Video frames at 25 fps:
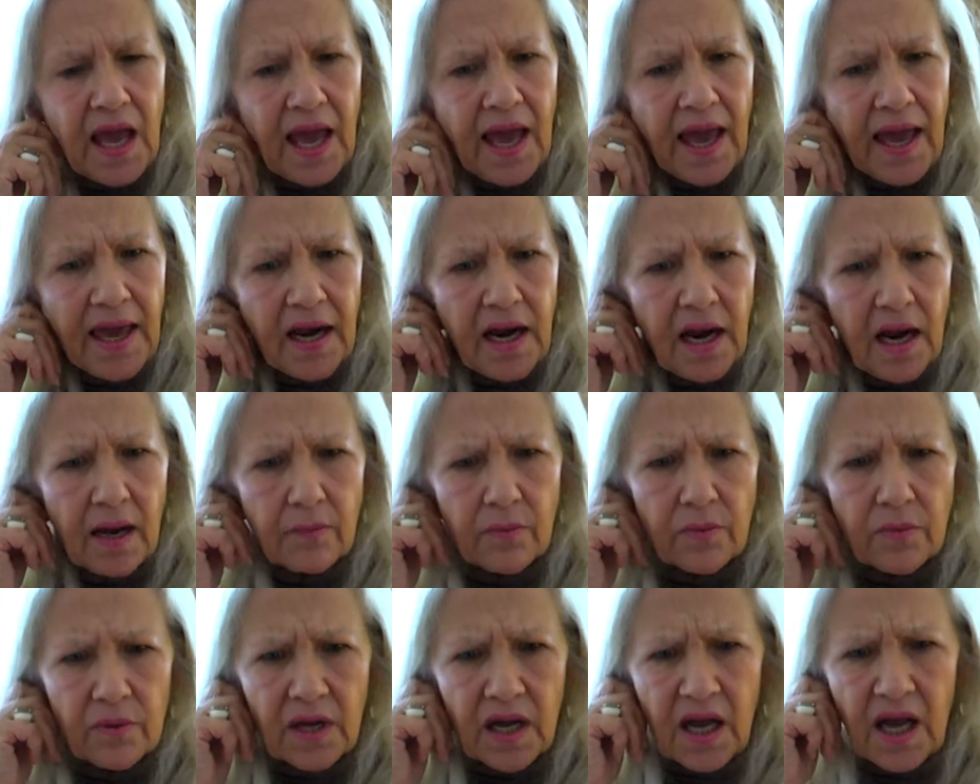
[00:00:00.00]
And
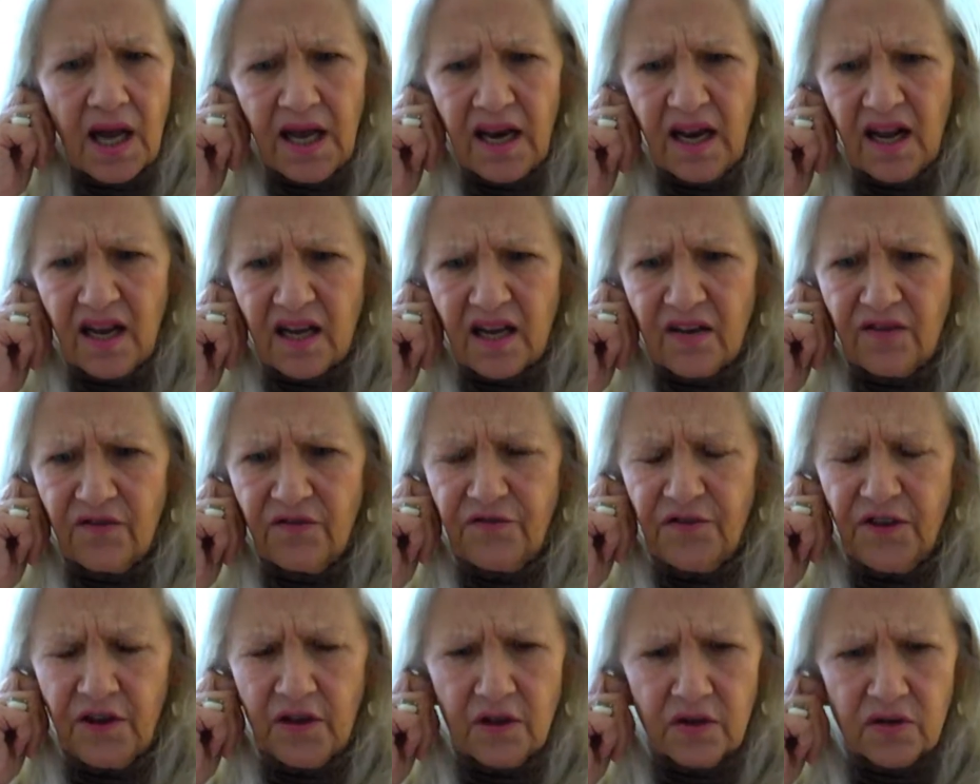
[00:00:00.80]
I'm kind of
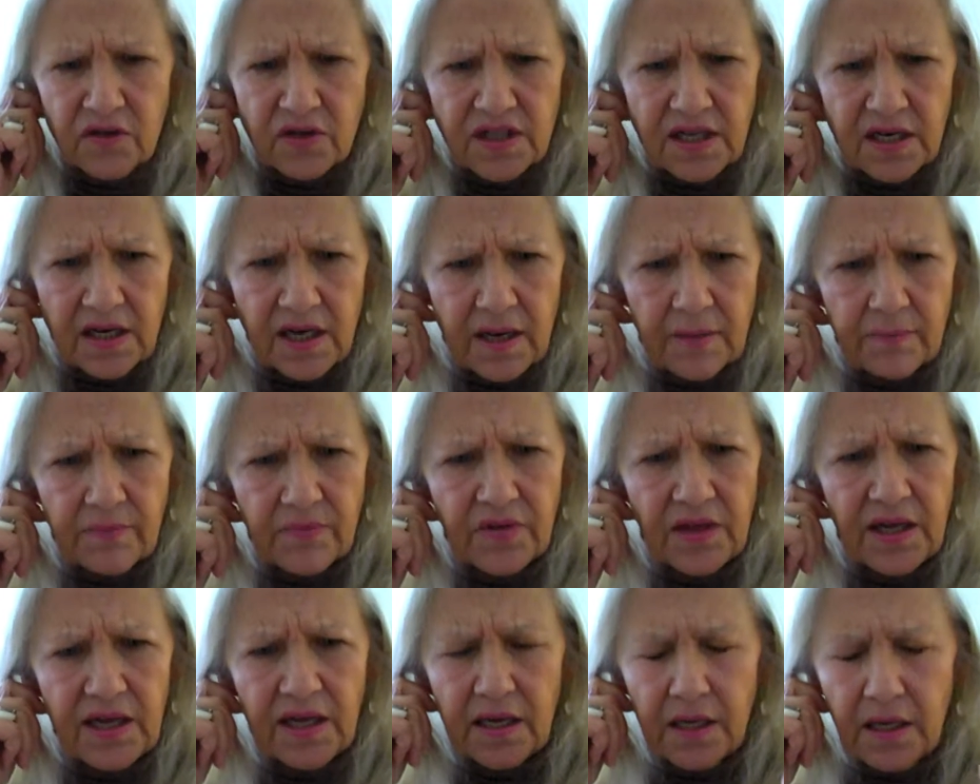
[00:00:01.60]
confused, and I'm
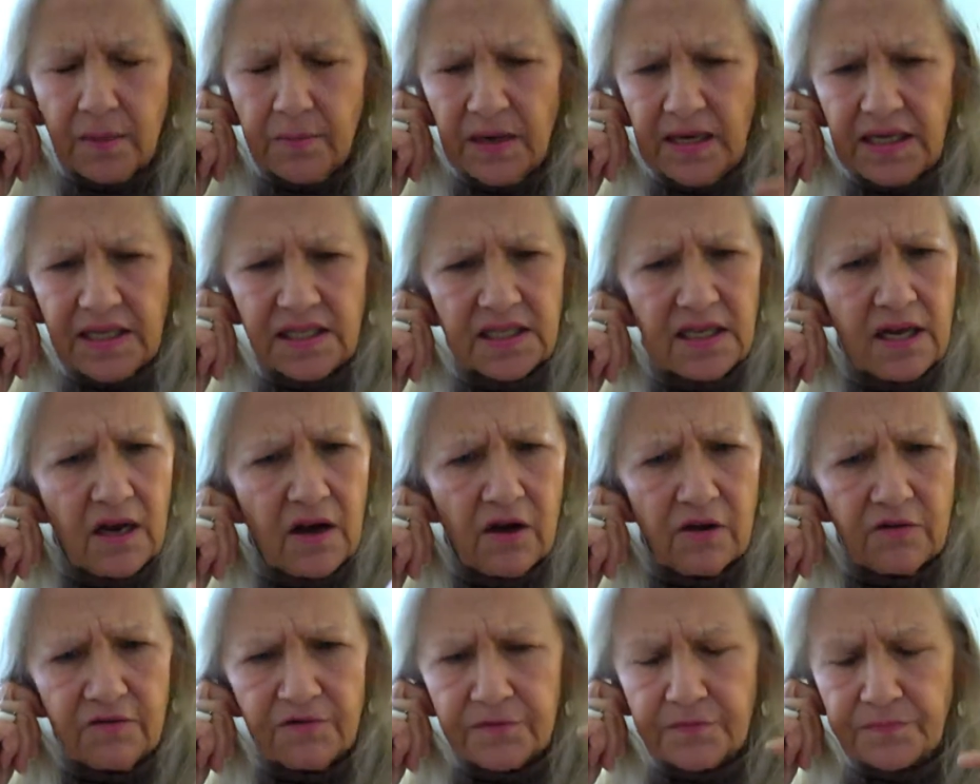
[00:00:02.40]
thinking to
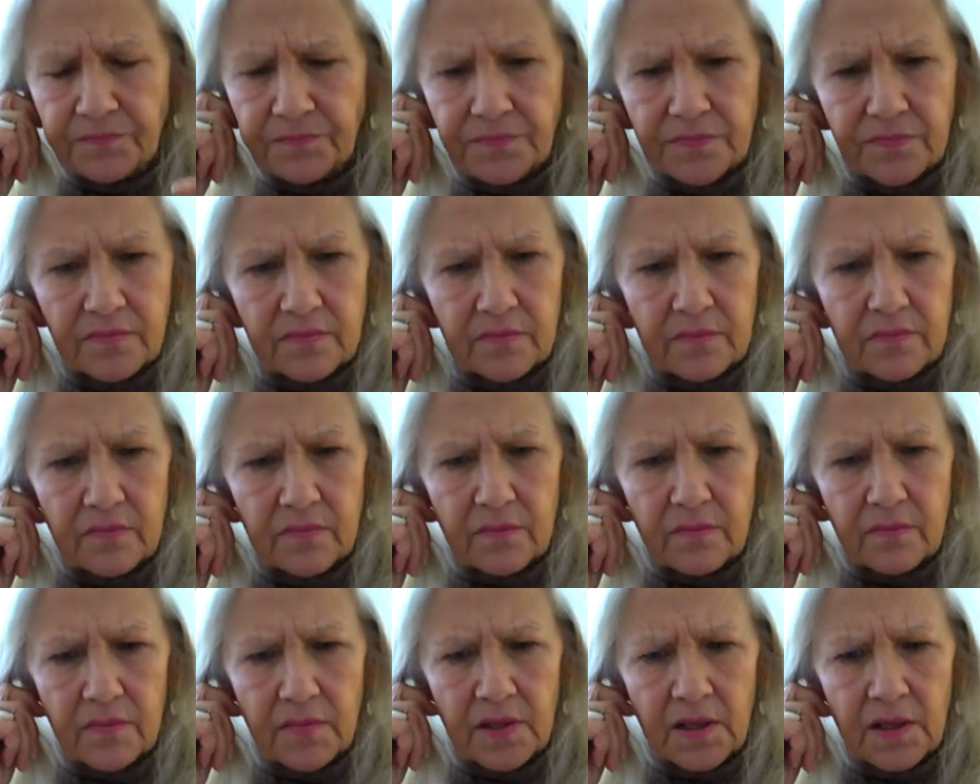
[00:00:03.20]
myself,
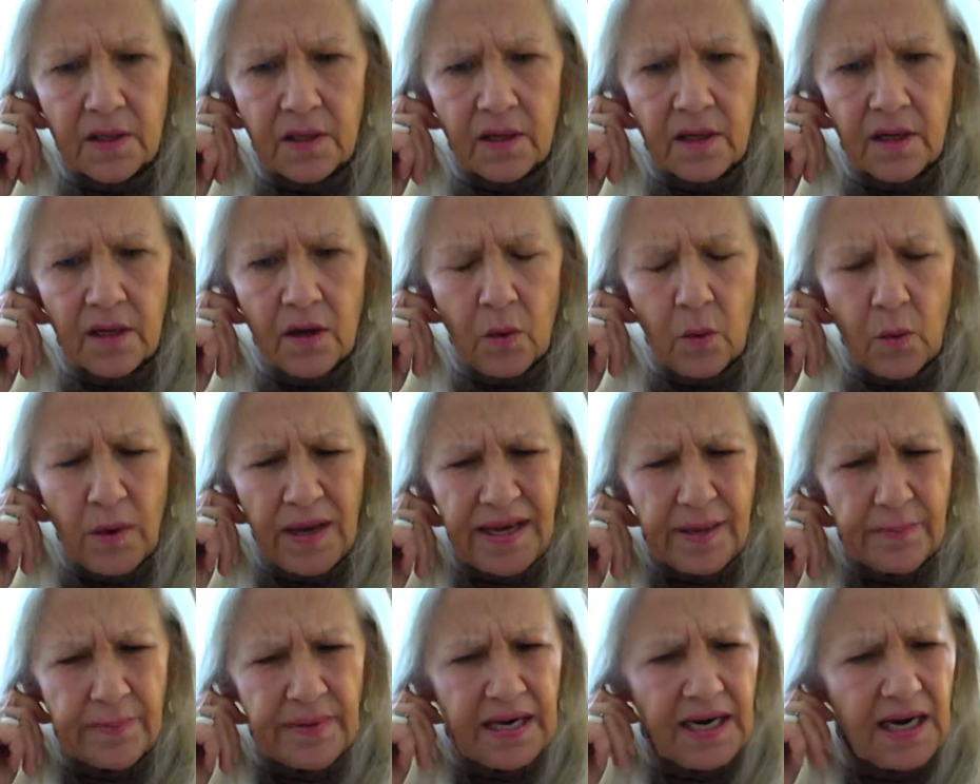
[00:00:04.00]

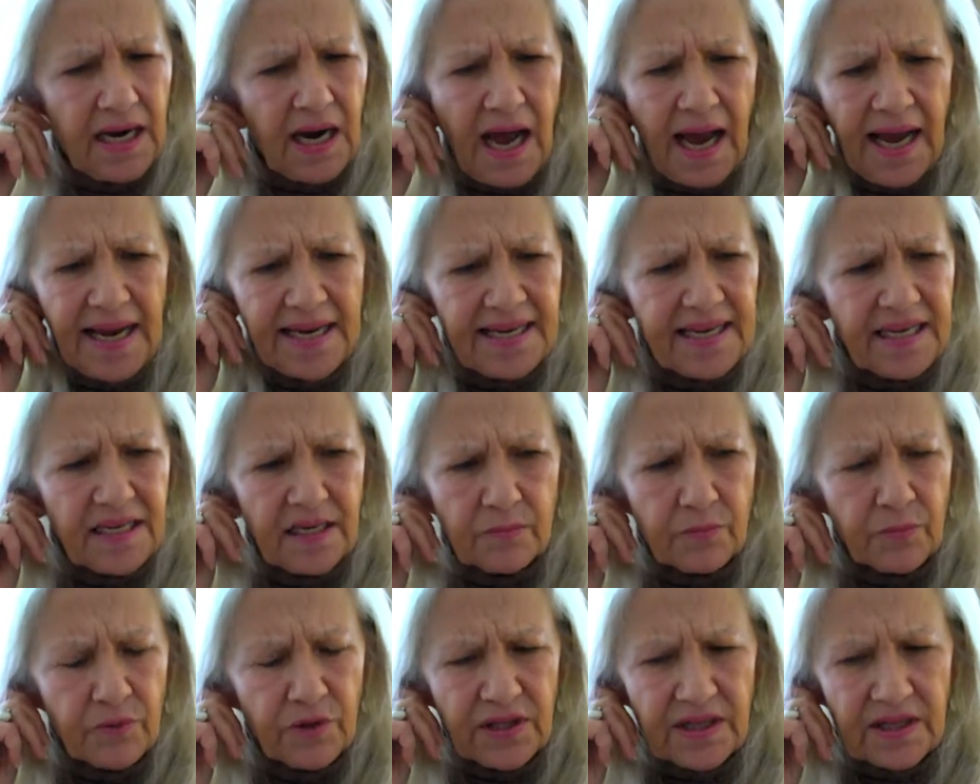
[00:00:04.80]
wait a minute, I
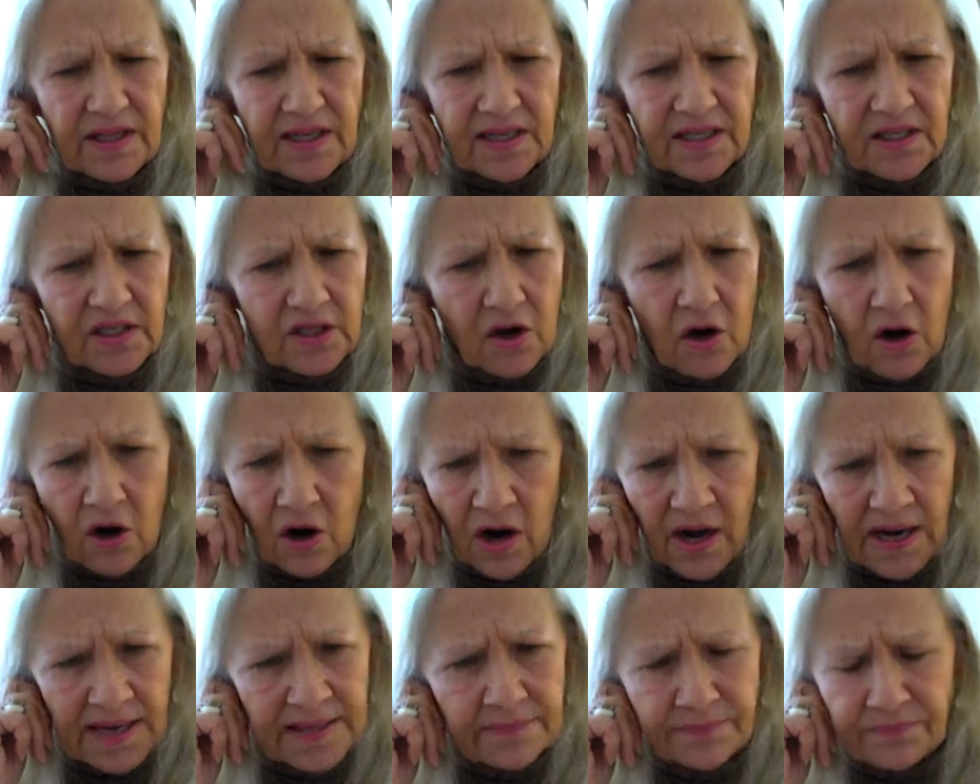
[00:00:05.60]
didn't put this
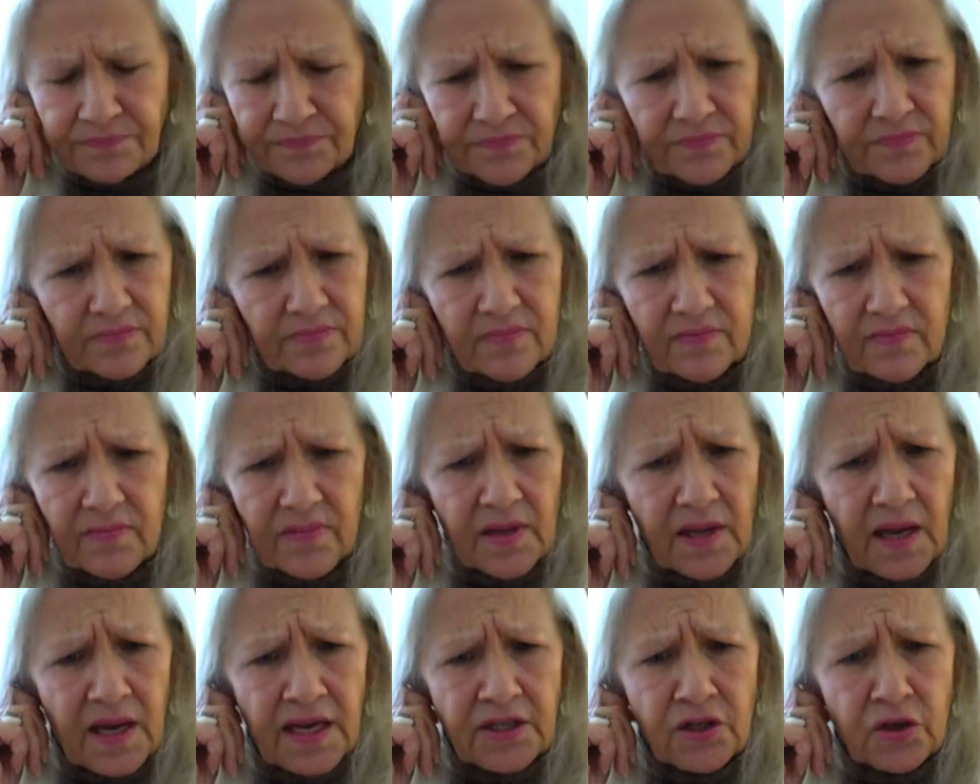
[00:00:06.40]
on.
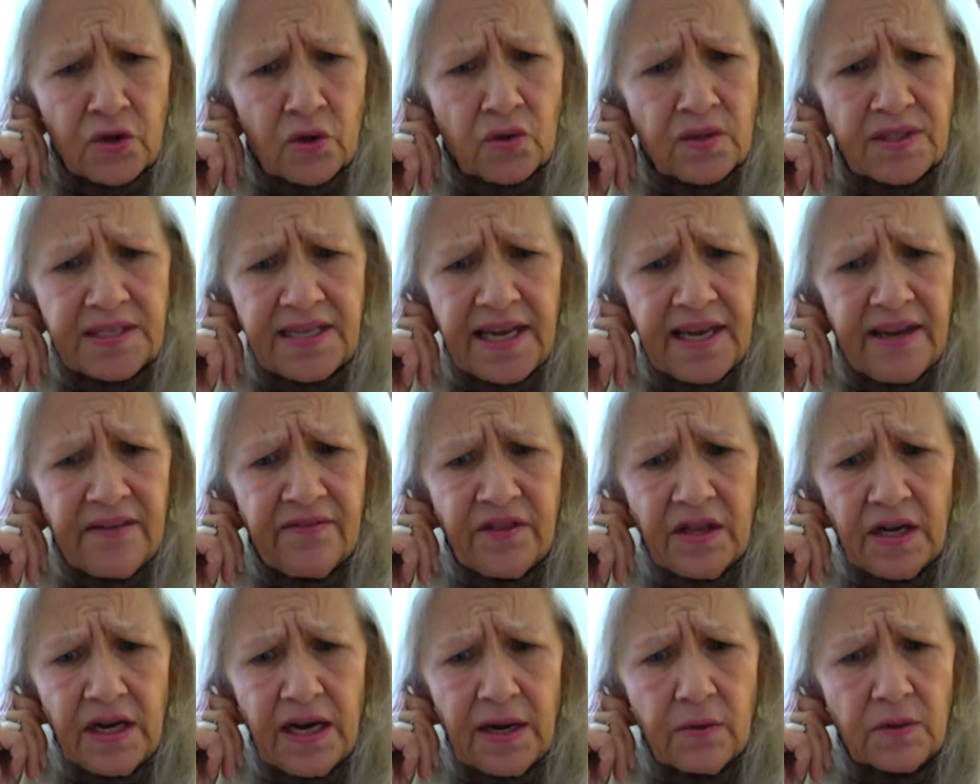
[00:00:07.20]
I told
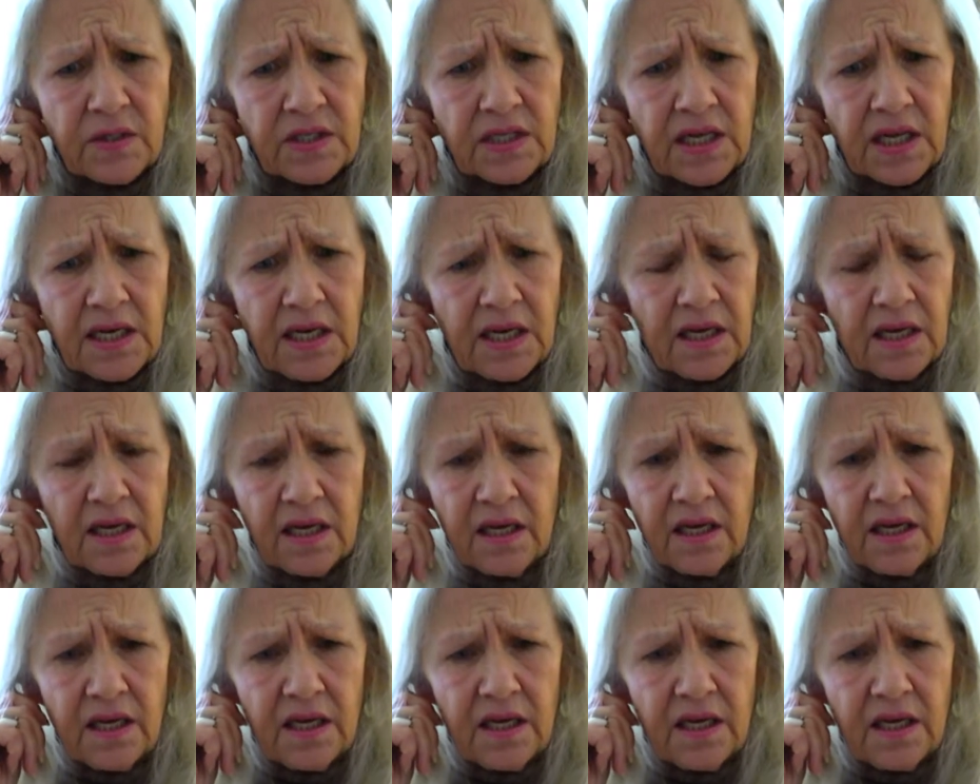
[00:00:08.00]
Dave that I was going to